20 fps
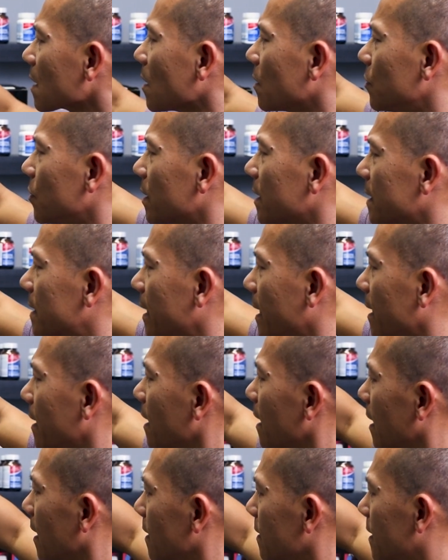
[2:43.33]
you can see
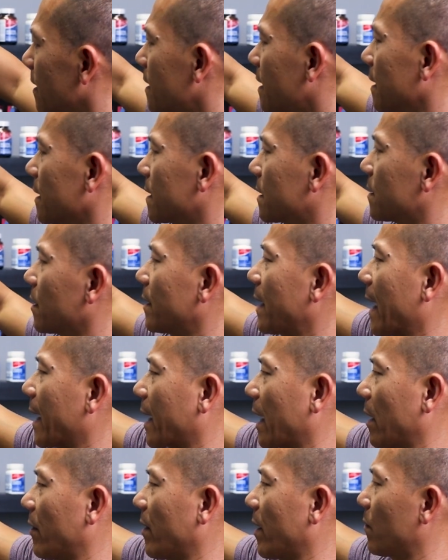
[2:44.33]
this is the
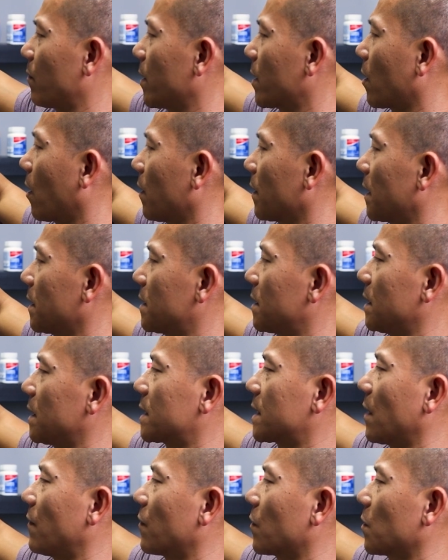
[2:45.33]
neck area. We call that the
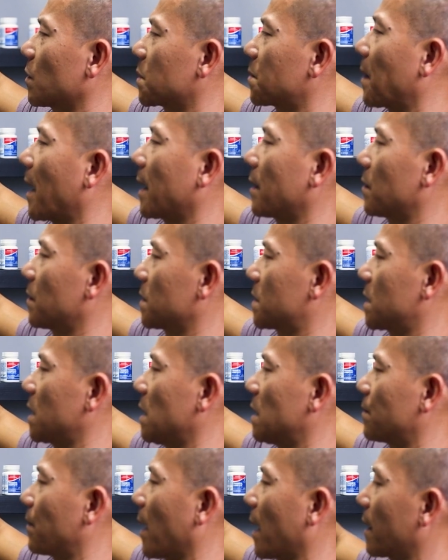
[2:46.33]
cervical spine or the
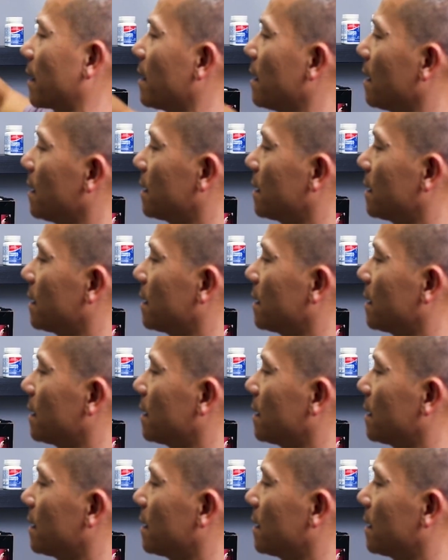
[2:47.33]
C-spine.